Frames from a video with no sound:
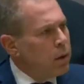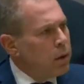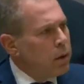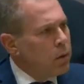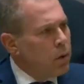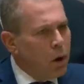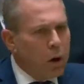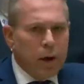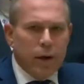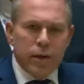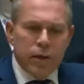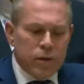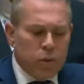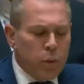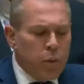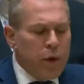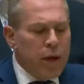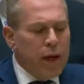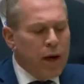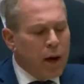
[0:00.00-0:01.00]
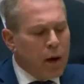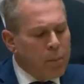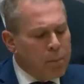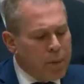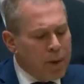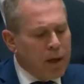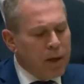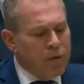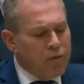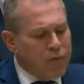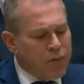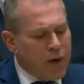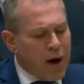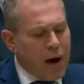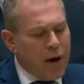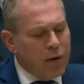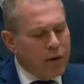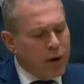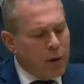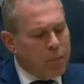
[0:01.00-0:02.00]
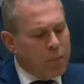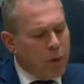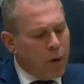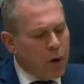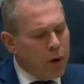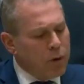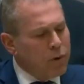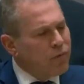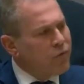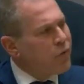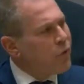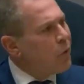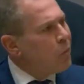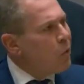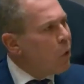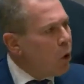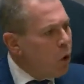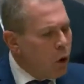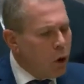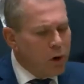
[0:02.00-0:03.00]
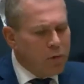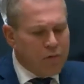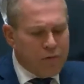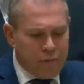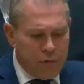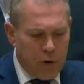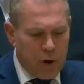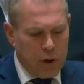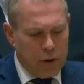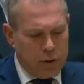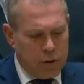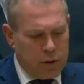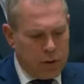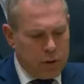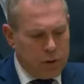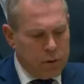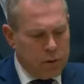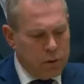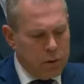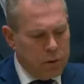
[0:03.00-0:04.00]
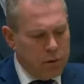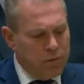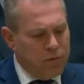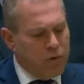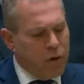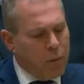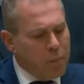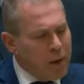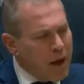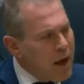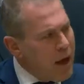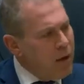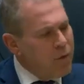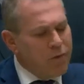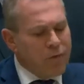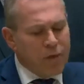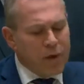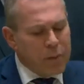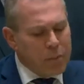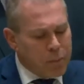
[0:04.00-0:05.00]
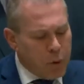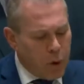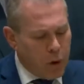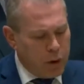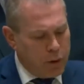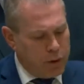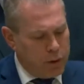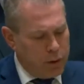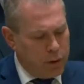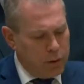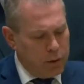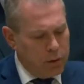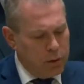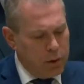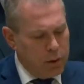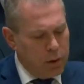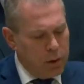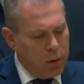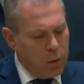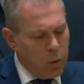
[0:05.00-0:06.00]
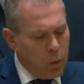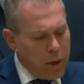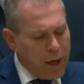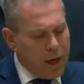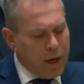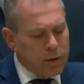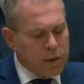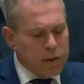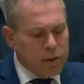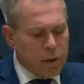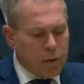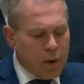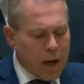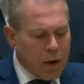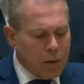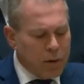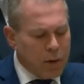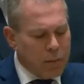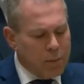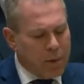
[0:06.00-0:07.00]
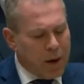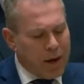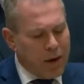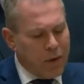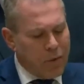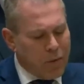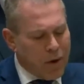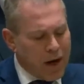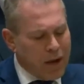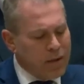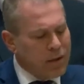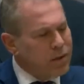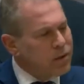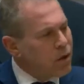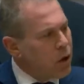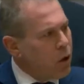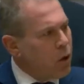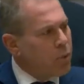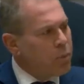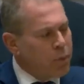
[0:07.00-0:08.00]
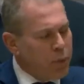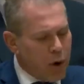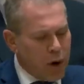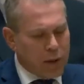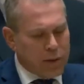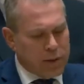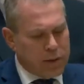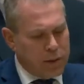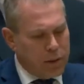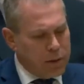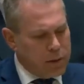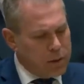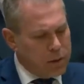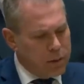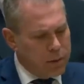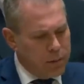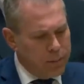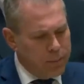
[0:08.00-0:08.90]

Colleagues, we are being fired upon from all fronts, from every border. We are surrounded by Iran's terror proxies.